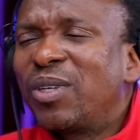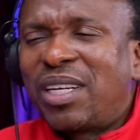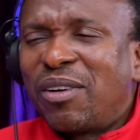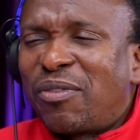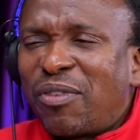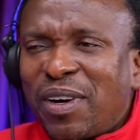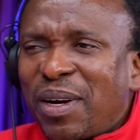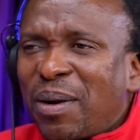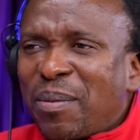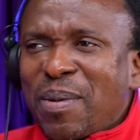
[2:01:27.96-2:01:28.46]

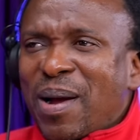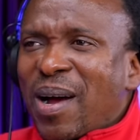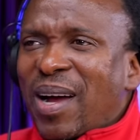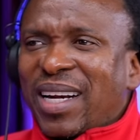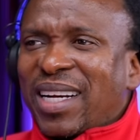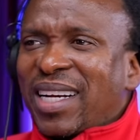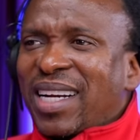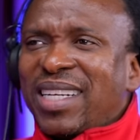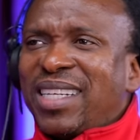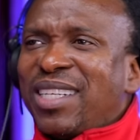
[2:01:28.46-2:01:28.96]
different about
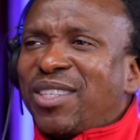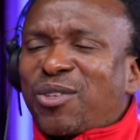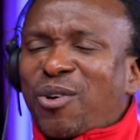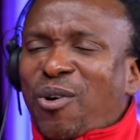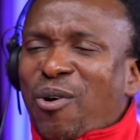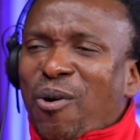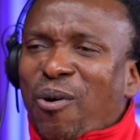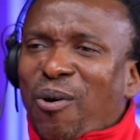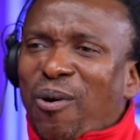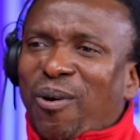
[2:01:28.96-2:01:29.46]
it at its
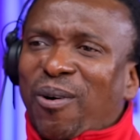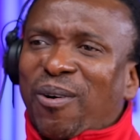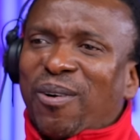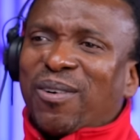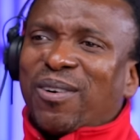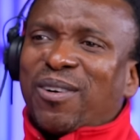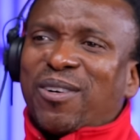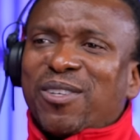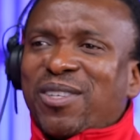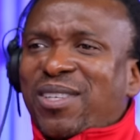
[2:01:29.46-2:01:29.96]
core?
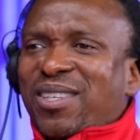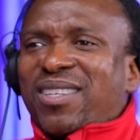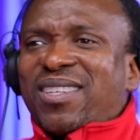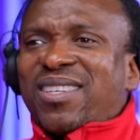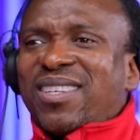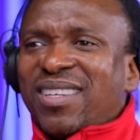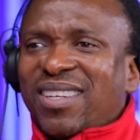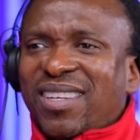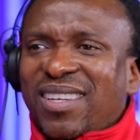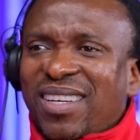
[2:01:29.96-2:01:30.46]

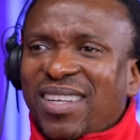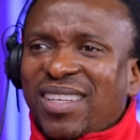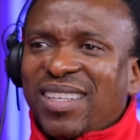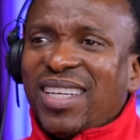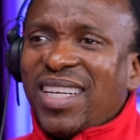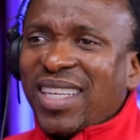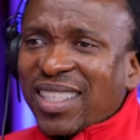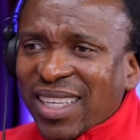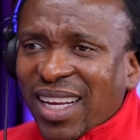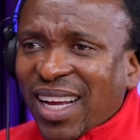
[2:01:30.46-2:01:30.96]
Because
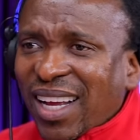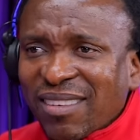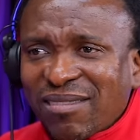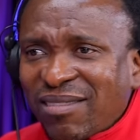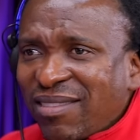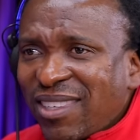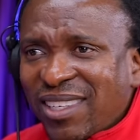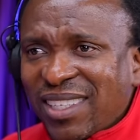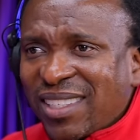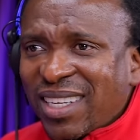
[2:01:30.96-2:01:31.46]
these are
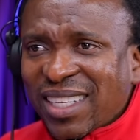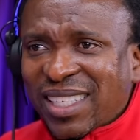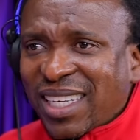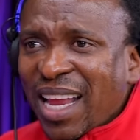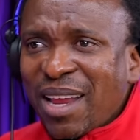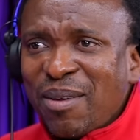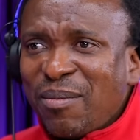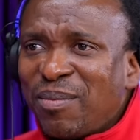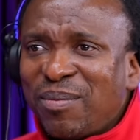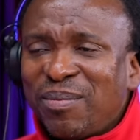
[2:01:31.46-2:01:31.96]
the
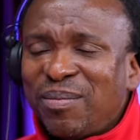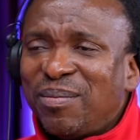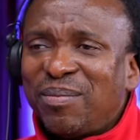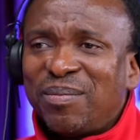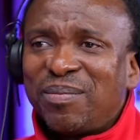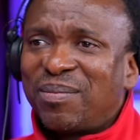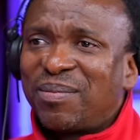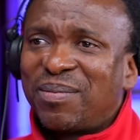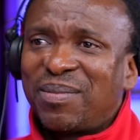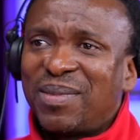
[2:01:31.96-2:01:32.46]

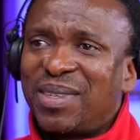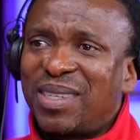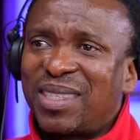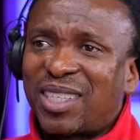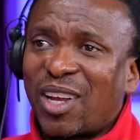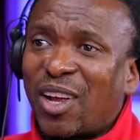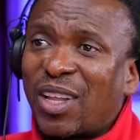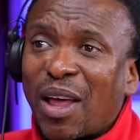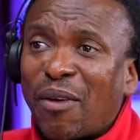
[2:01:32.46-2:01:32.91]
same South